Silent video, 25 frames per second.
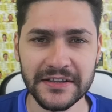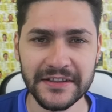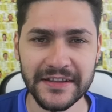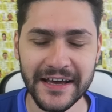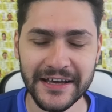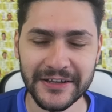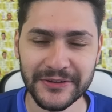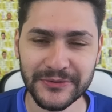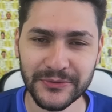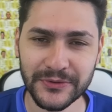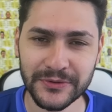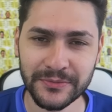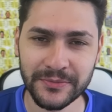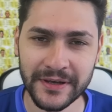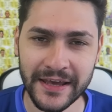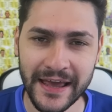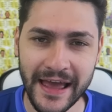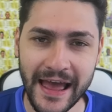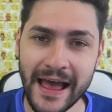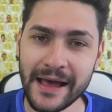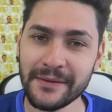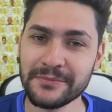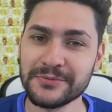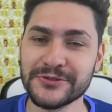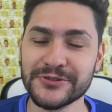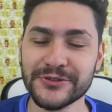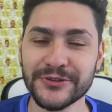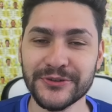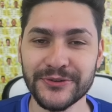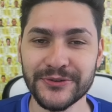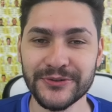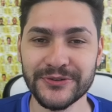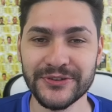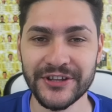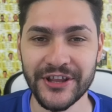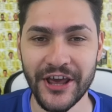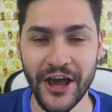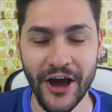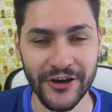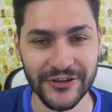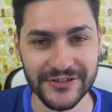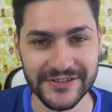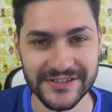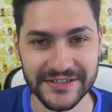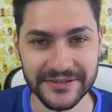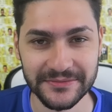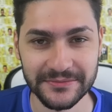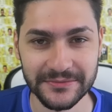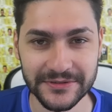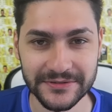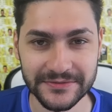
that would be absolutely awesome.